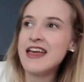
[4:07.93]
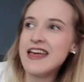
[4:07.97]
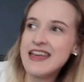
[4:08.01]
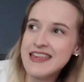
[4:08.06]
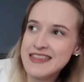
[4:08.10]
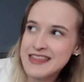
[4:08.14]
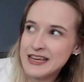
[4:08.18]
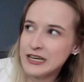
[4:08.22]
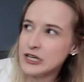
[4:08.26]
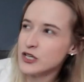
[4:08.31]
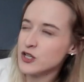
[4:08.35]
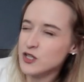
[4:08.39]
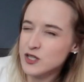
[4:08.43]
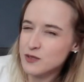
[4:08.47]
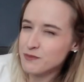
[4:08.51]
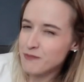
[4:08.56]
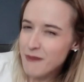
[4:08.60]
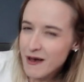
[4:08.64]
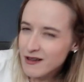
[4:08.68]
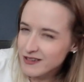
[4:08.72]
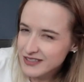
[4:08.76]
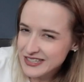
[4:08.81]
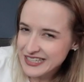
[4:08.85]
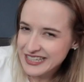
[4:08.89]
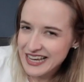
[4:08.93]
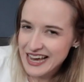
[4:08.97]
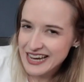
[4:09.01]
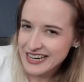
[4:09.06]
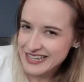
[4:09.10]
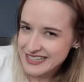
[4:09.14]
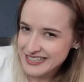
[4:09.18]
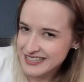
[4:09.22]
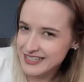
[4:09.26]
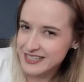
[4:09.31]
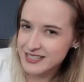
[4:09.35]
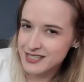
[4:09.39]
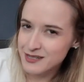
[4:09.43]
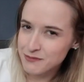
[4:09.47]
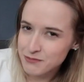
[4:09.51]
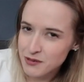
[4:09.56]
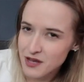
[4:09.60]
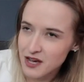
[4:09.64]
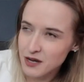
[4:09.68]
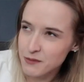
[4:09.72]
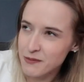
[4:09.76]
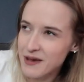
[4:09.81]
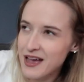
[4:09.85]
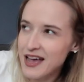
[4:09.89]
than just melting ice in a
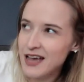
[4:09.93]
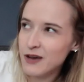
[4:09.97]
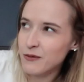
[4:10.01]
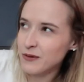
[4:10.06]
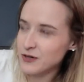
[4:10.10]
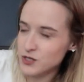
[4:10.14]
Ziploc bag,